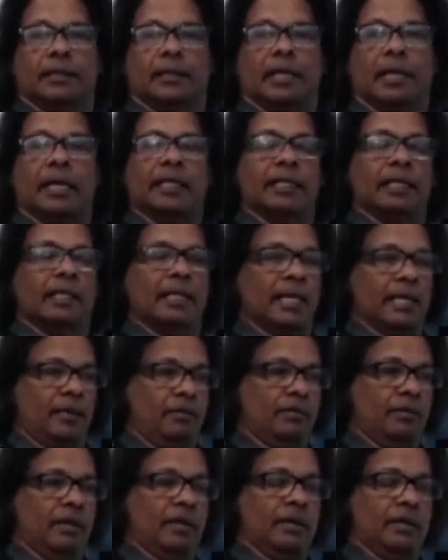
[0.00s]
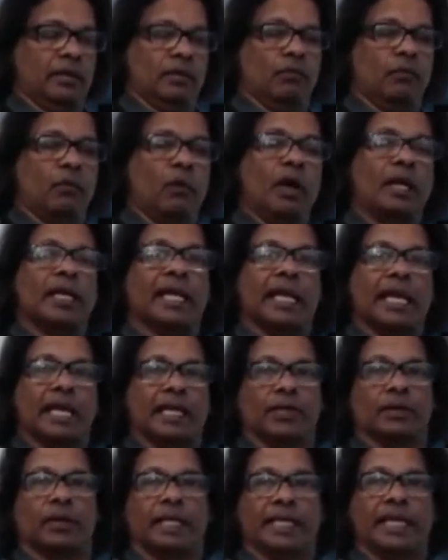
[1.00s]
and they you want to get
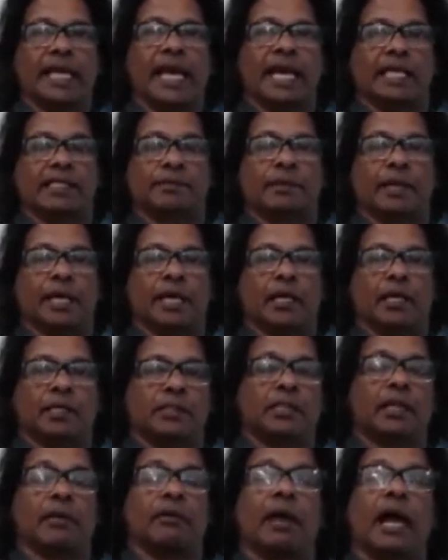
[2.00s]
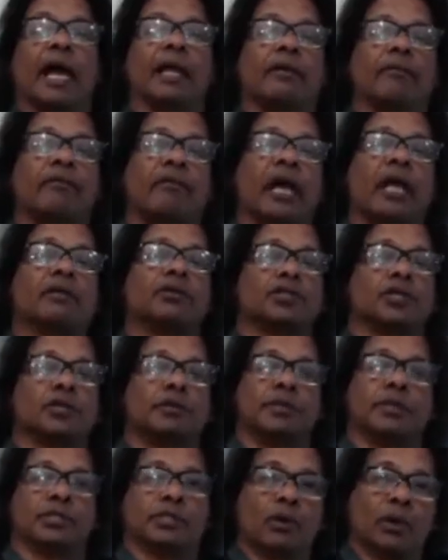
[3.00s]
to a yes because the value should
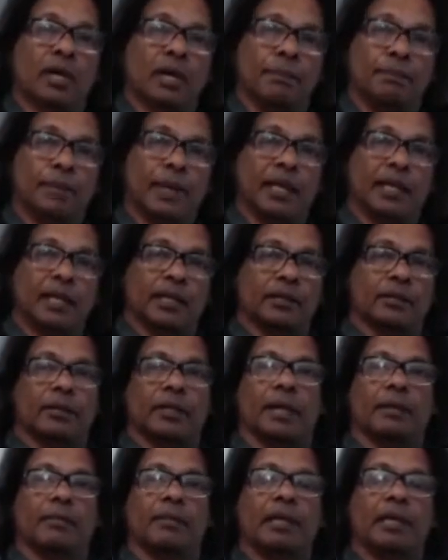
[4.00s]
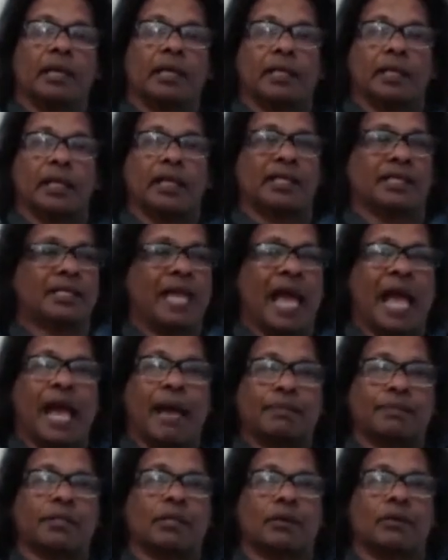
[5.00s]
be so compelling to them that they say
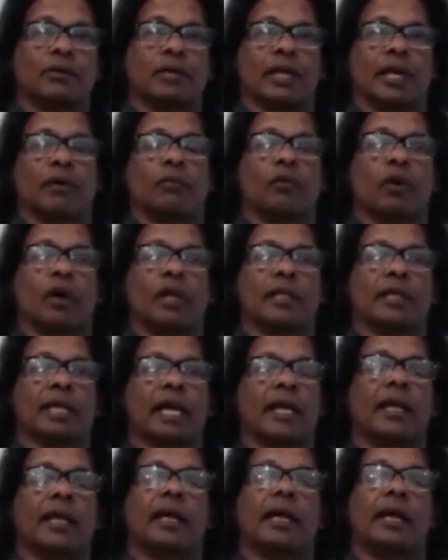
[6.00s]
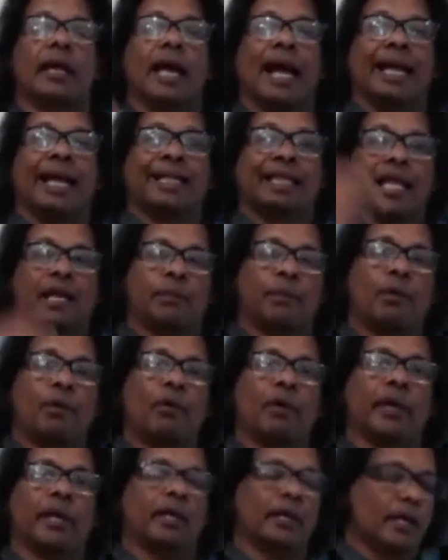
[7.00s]
absolutely i want that at that
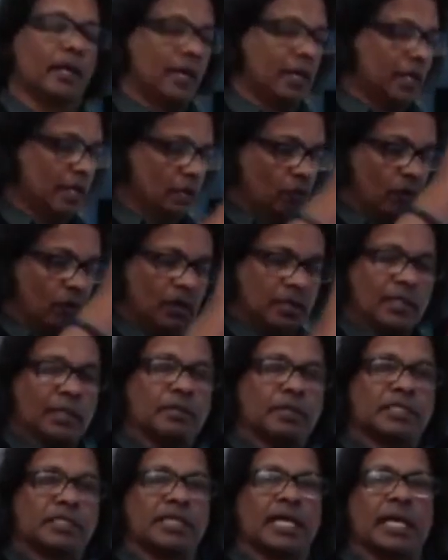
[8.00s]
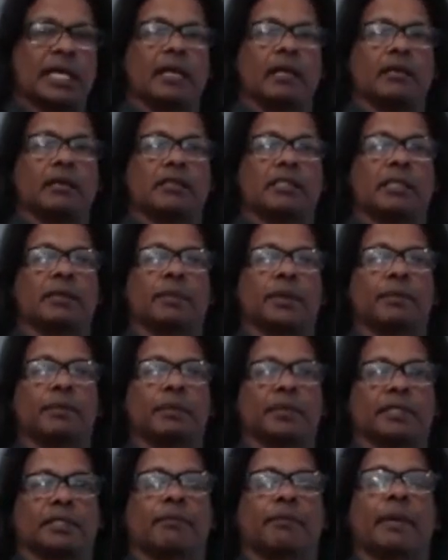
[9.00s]
point you want them to sign a simple
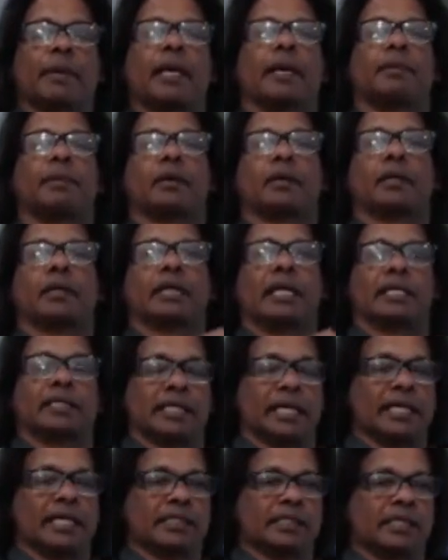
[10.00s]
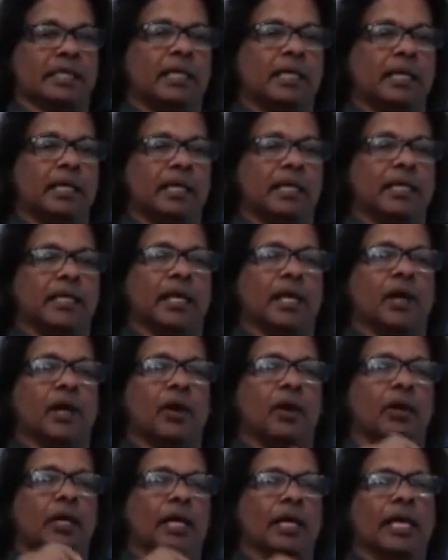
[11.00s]
piece of paper that says you
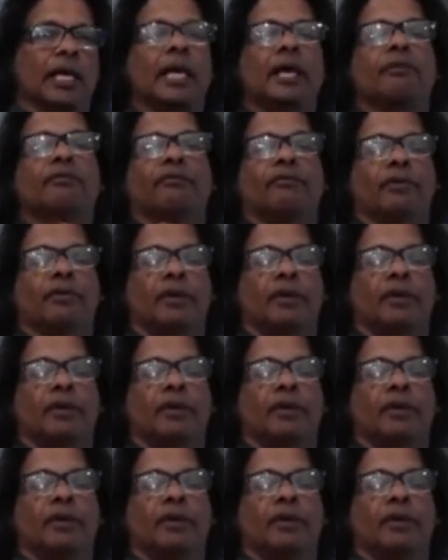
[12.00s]
know if